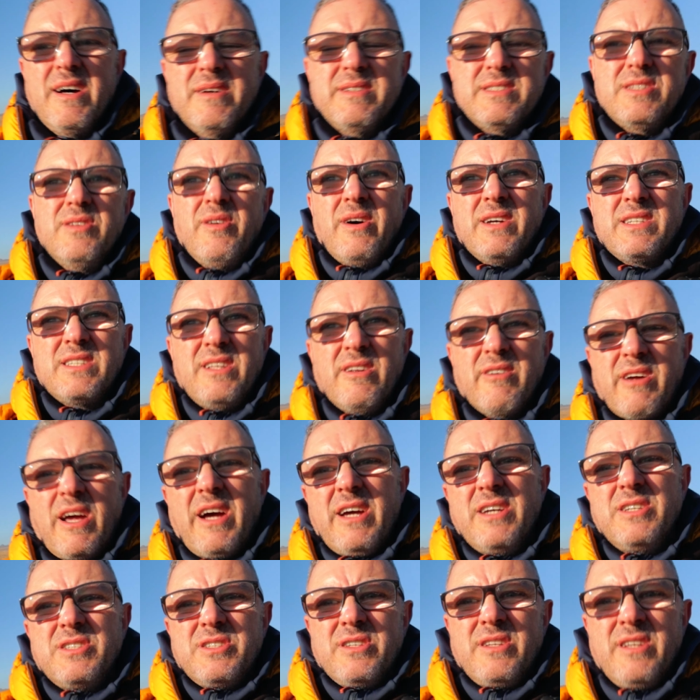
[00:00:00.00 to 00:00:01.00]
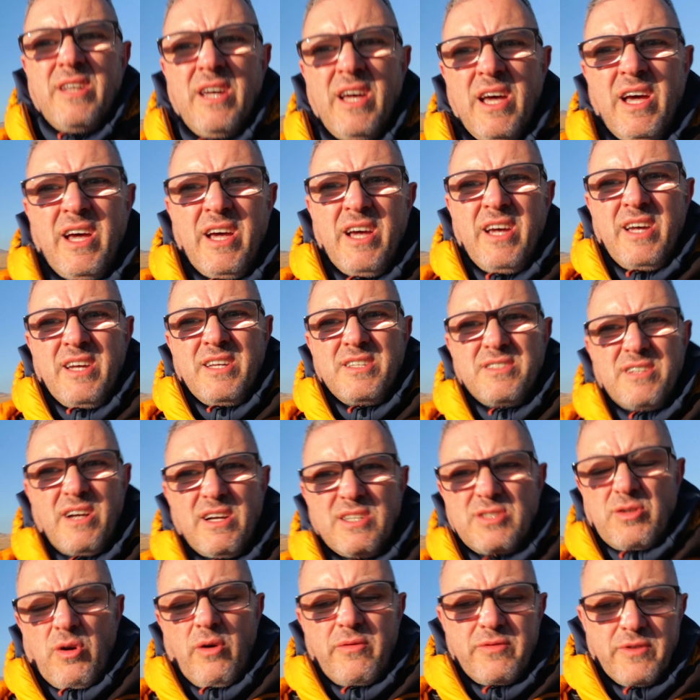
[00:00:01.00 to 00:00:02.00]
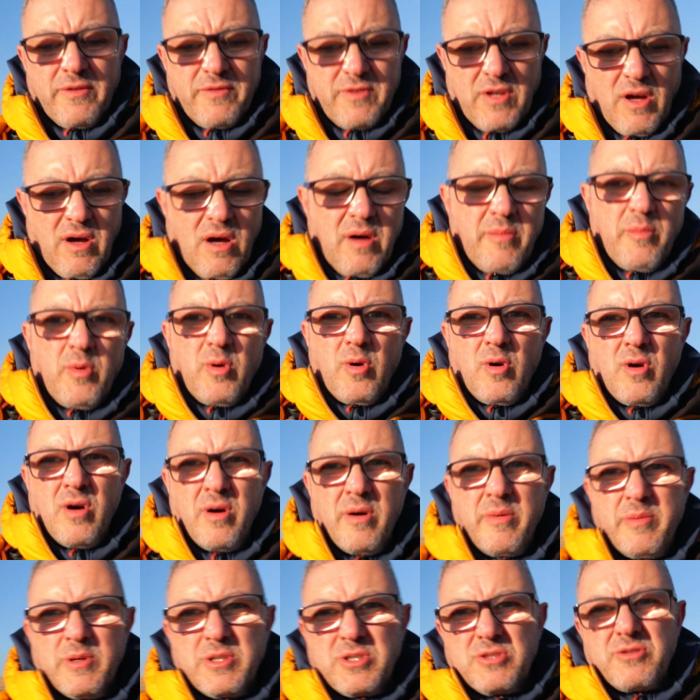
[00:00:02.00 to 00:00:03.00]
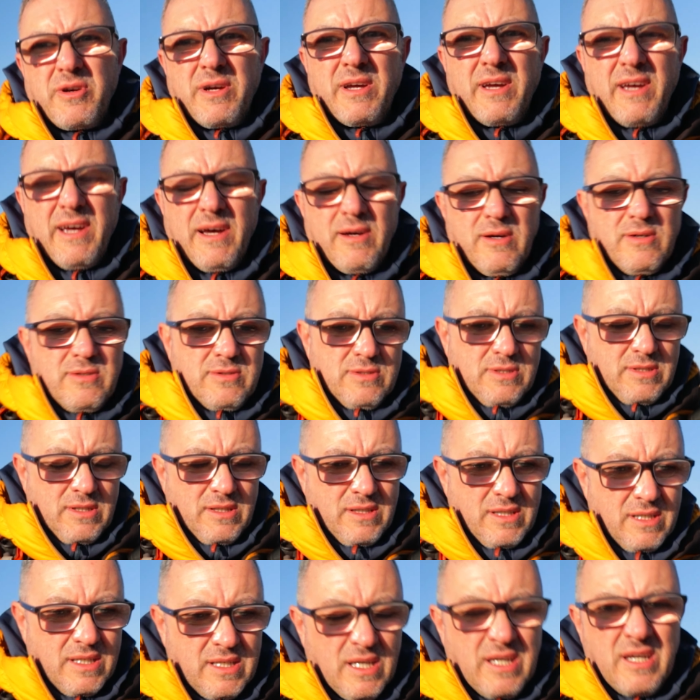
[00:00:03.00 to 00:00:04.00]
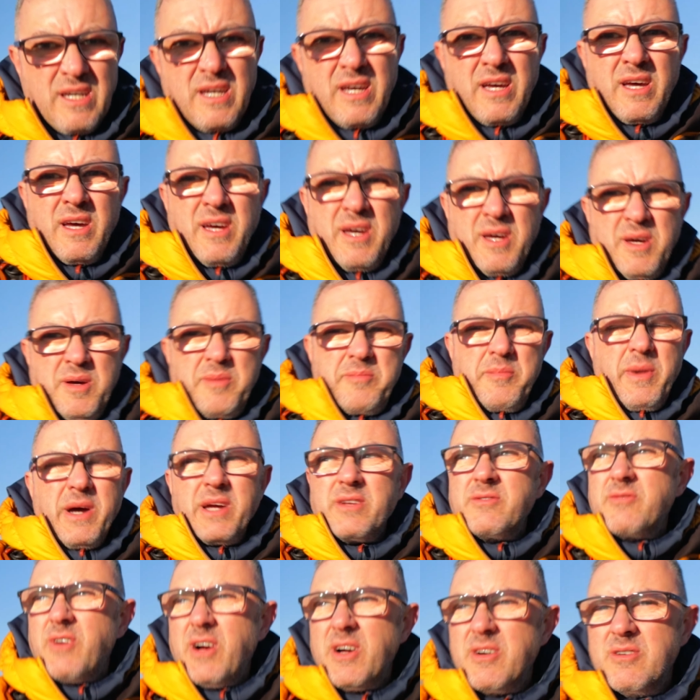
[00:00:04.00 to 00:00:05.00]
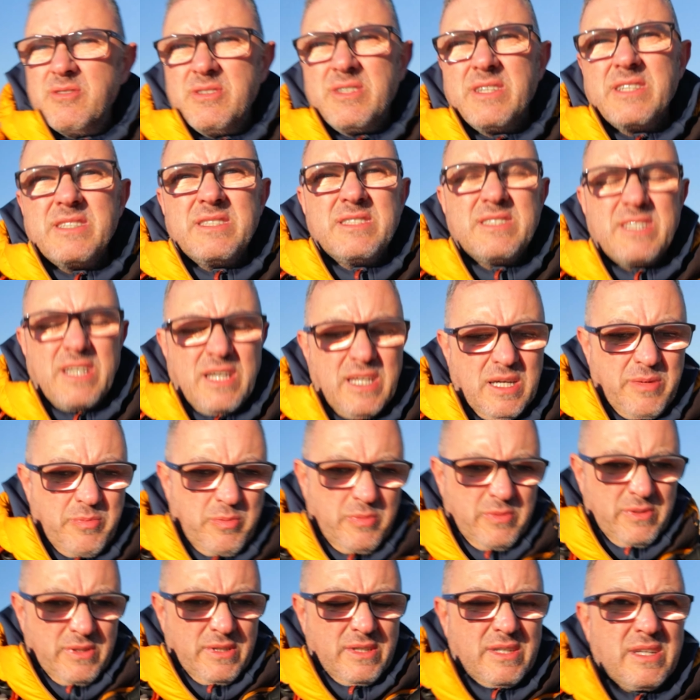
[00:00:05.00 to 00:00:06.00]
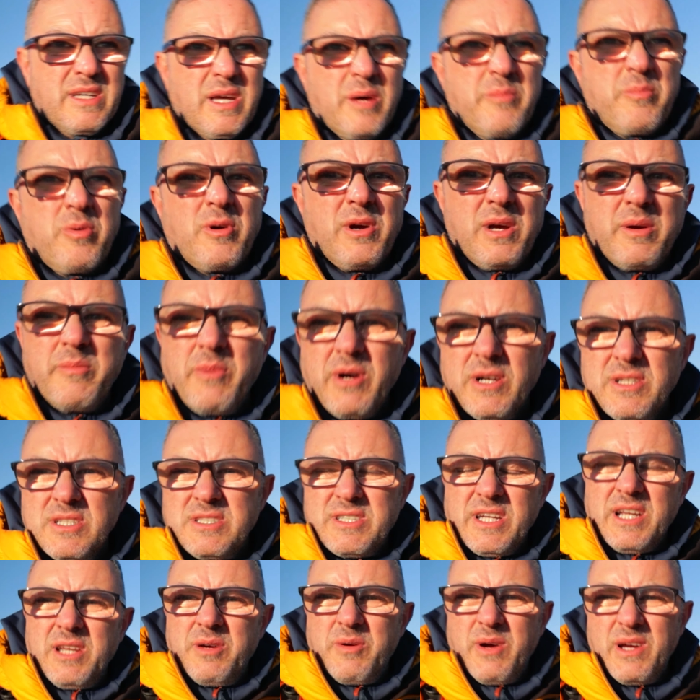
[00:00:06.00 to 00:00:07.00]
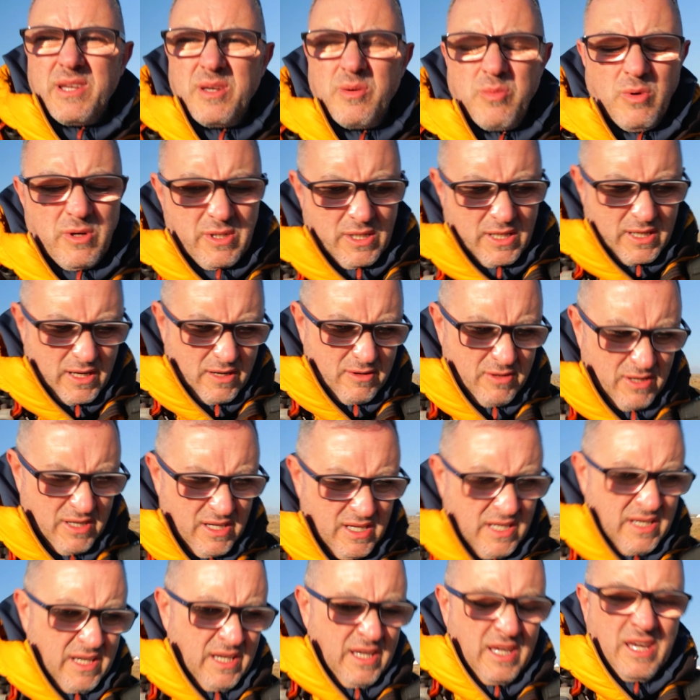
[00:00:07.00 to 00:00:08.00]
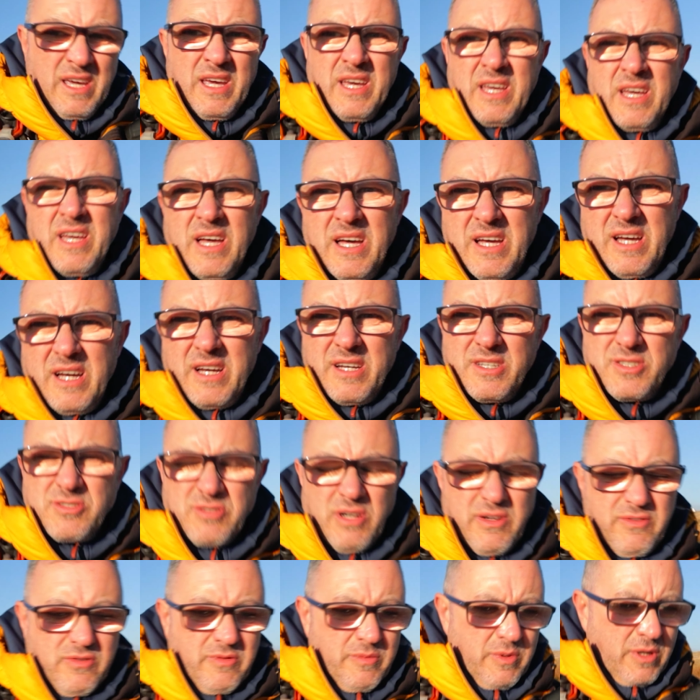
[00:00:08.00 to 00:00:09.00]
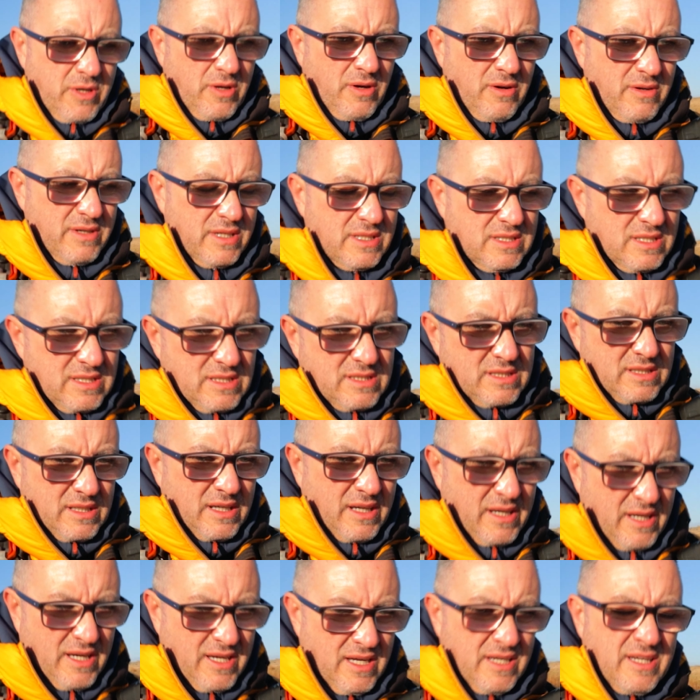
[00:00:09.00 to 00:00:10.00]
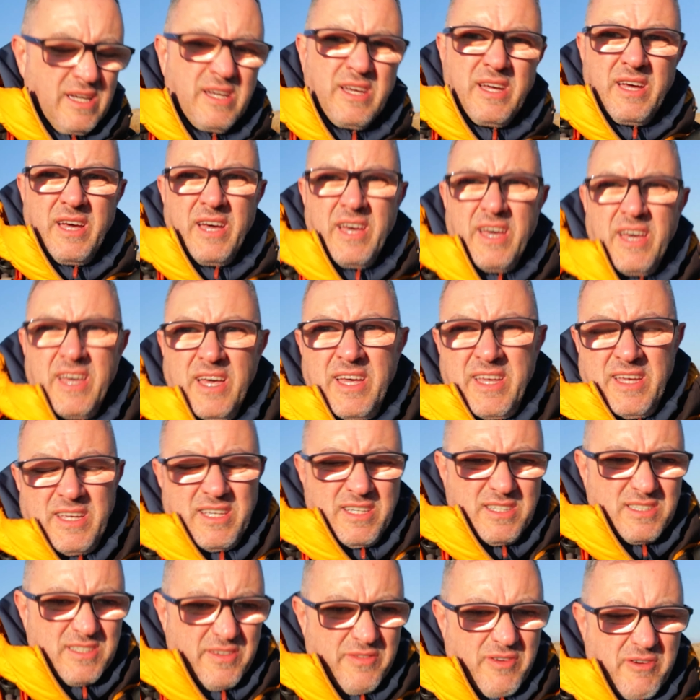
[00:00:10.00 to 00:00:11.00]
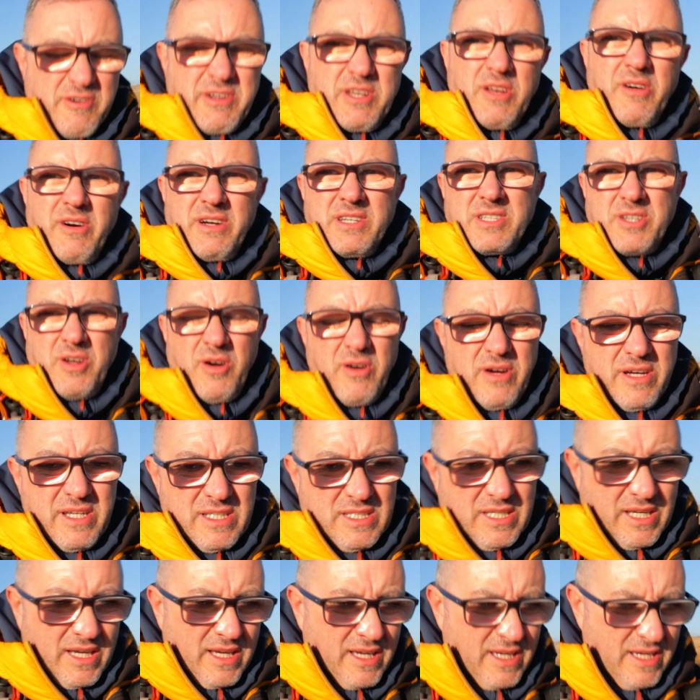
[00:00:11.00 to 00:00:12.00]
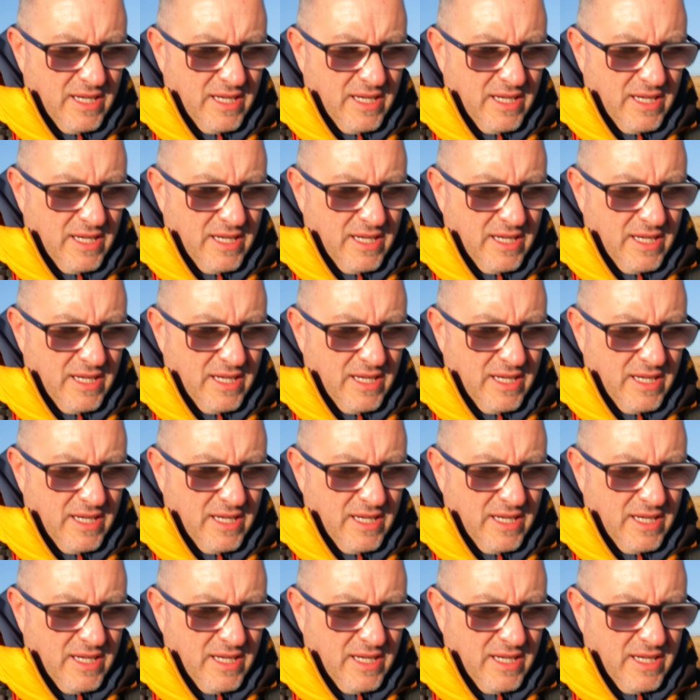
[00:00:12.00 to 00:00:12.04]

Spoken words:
It's a nice location, just off of Dartmoor, but straight out onto the main road, and you can get pretty much anywhere you want to go straight from the cottage. It's a very nice cottage.